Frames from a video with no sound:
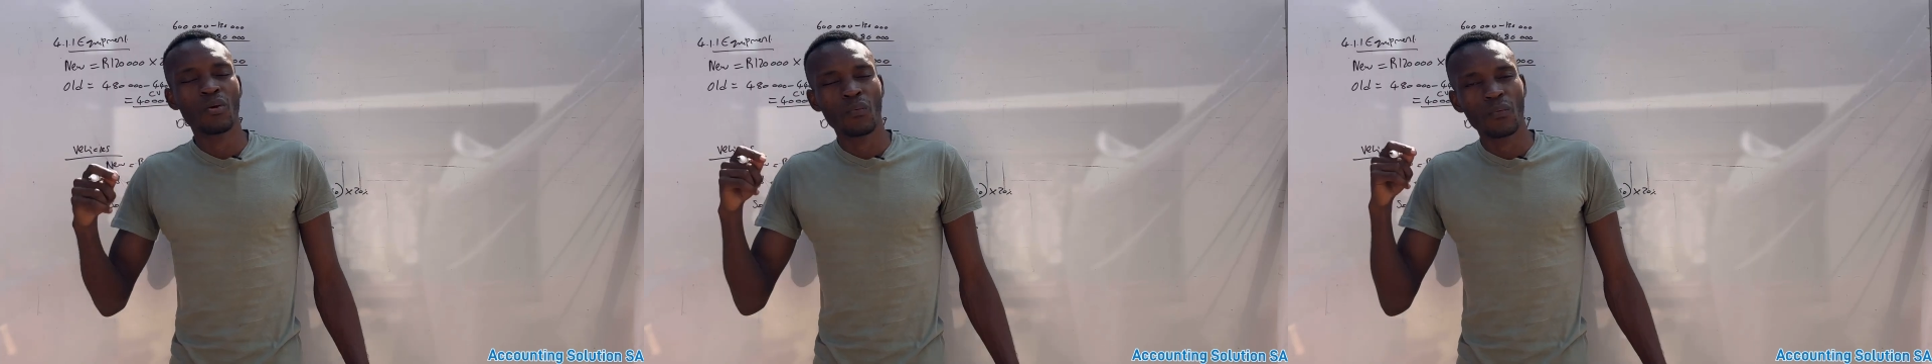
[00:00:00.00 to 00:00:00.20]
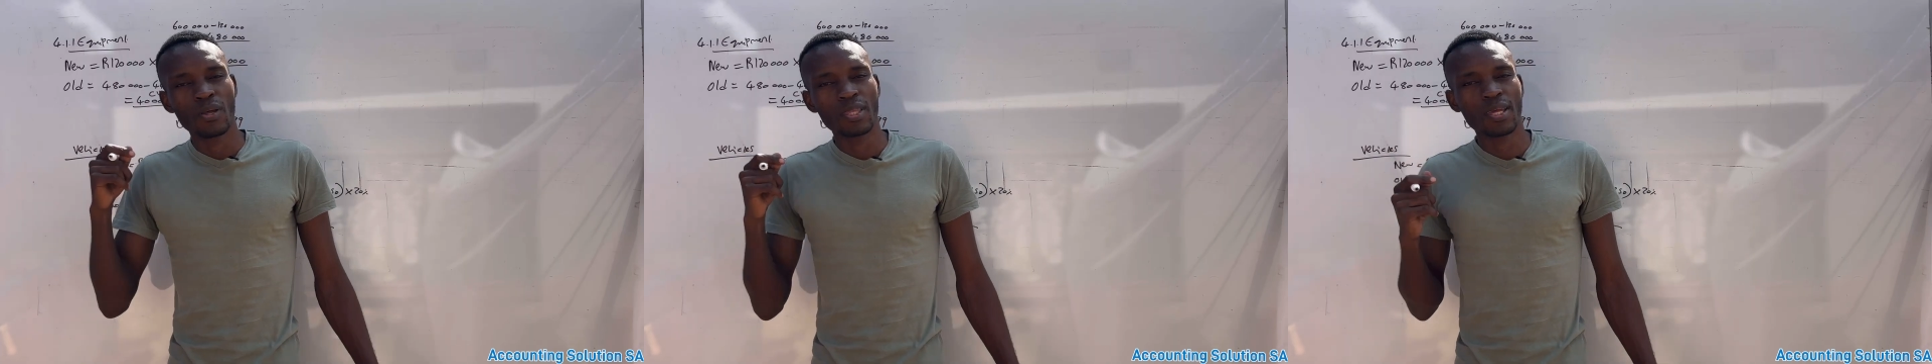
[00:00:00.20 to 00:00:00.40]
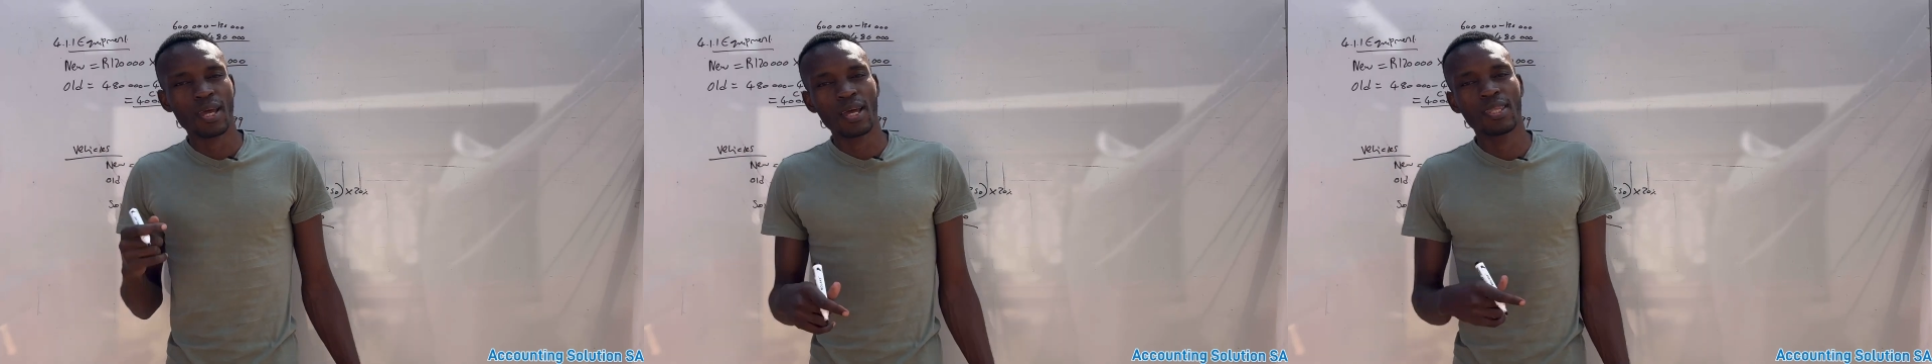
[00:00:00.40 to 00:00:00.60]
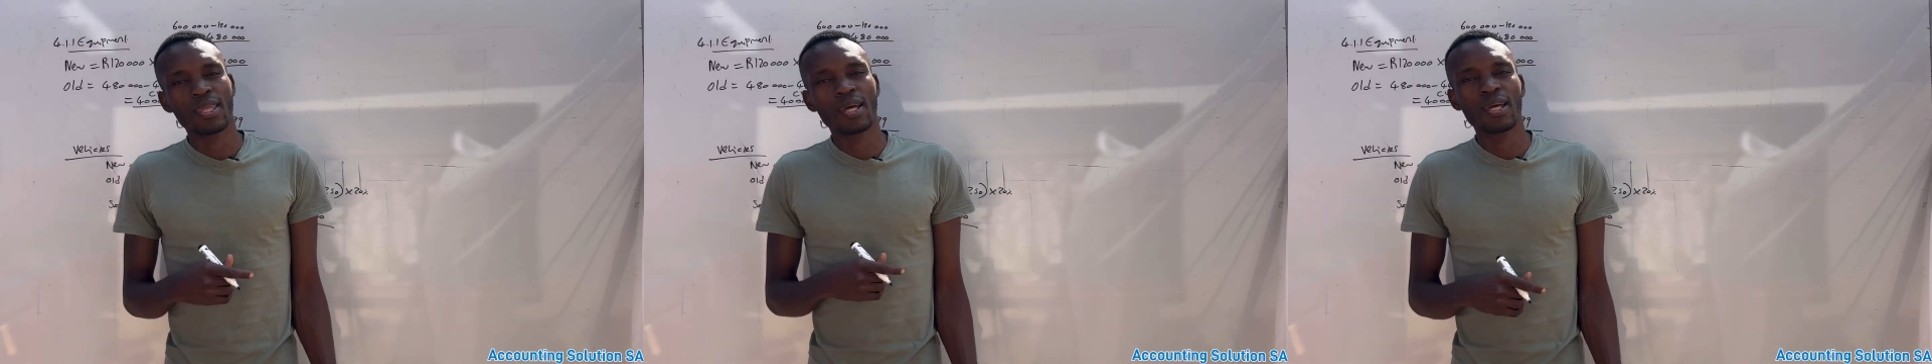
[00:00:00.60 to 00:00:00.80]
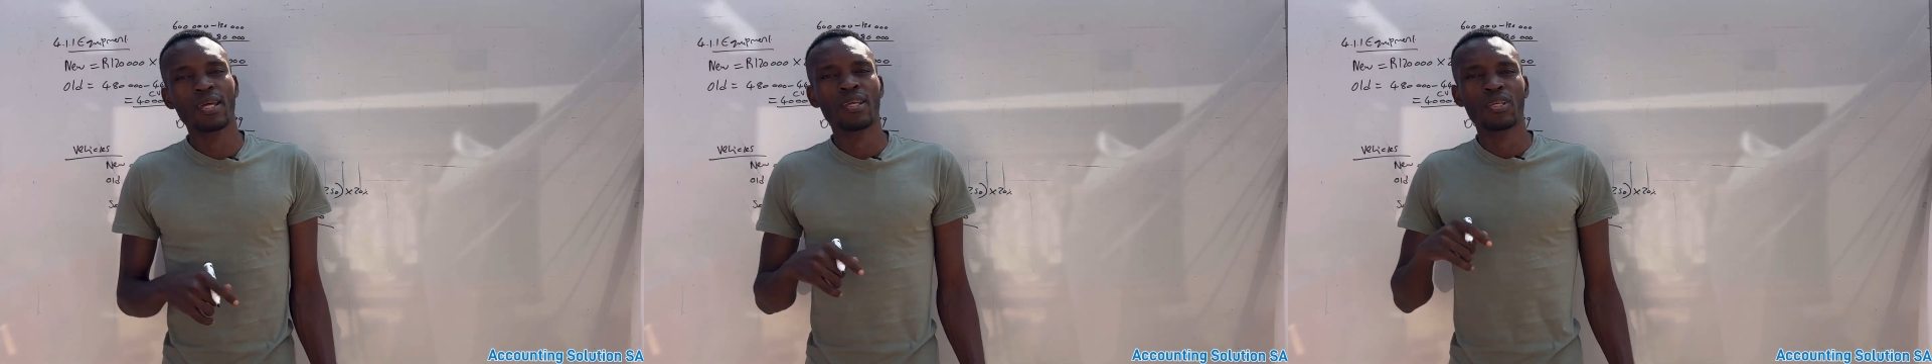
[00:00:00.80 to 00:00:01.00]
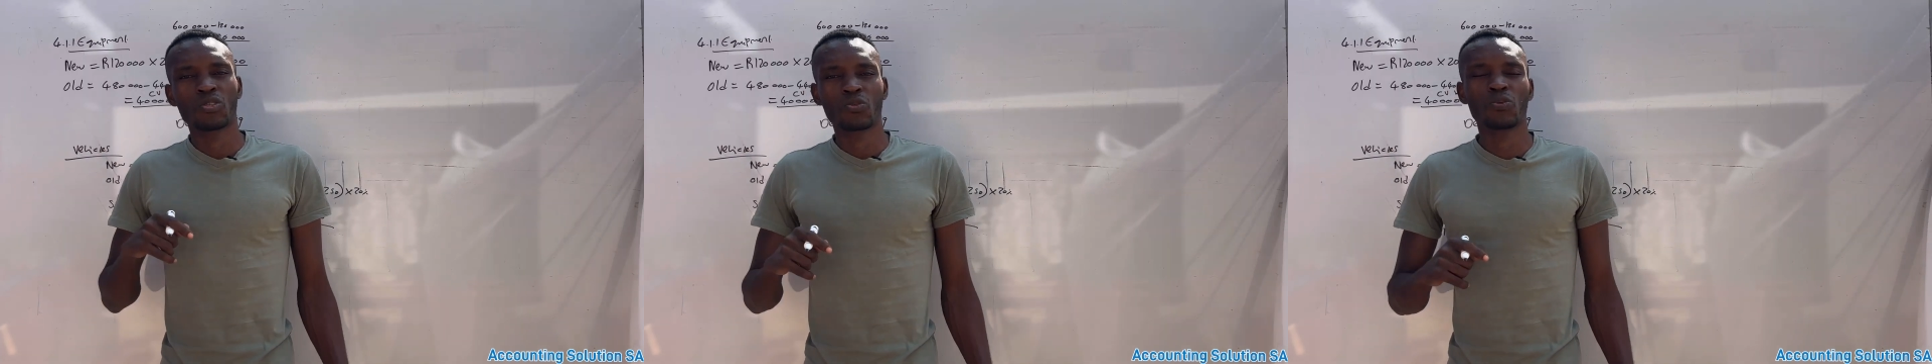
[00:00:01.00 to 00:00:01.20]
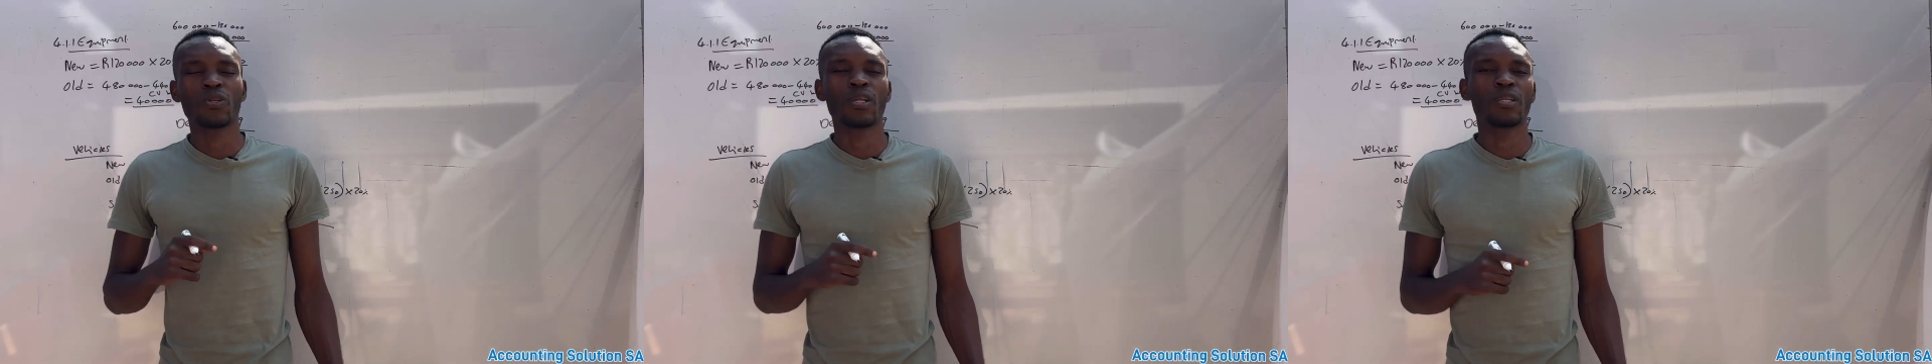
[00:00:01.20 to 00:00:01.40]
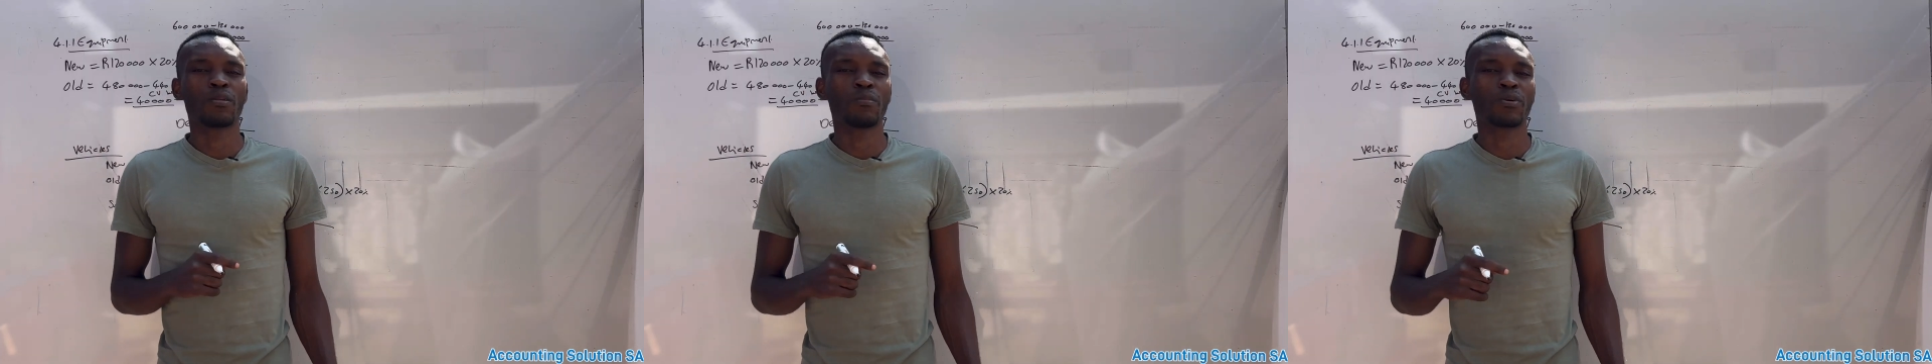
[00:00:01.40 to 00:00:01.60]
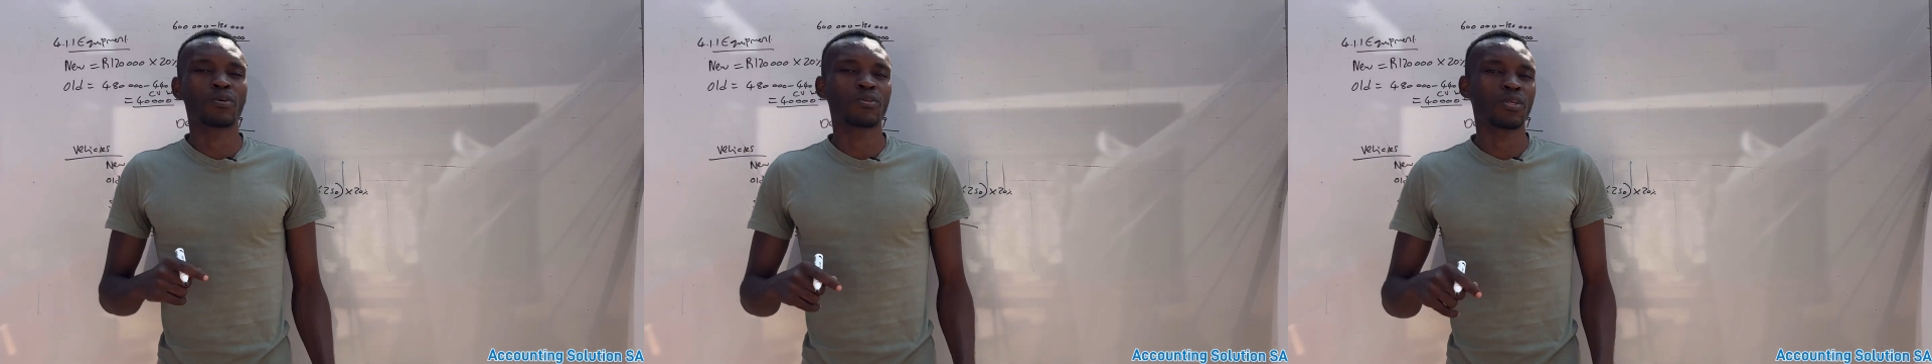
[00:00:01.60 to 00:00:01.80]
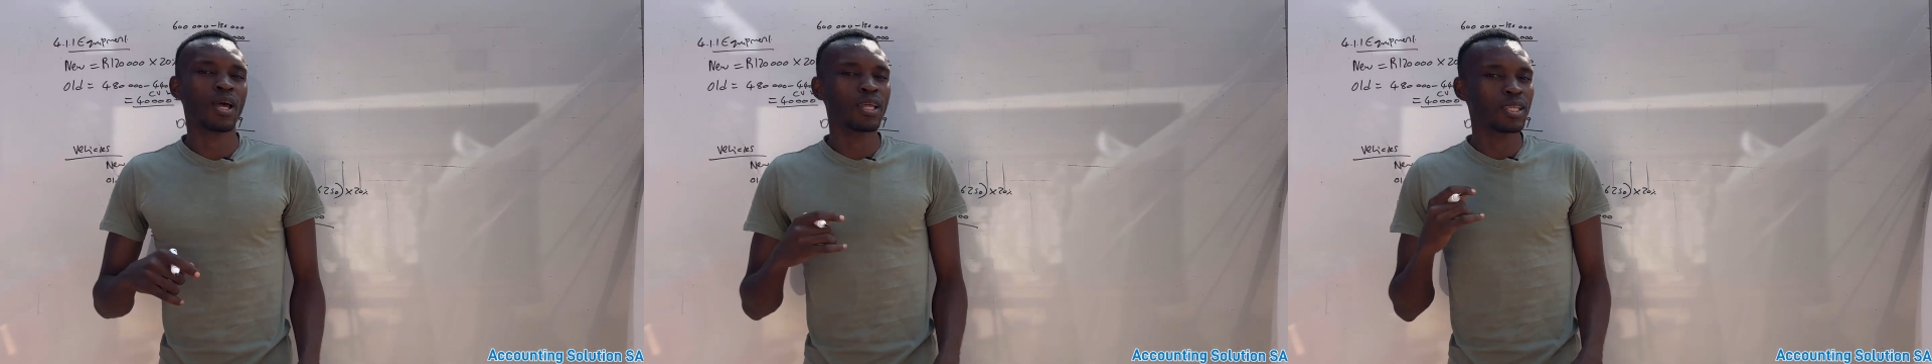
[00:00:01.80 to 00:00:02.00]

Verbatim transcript: with other students because